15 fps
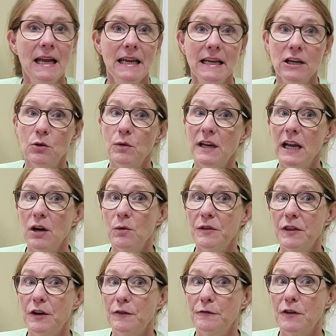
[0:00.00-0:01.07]
Here we go
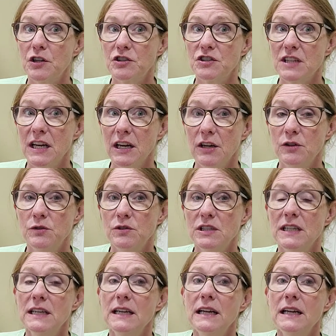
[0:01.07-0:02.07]
with our first coat.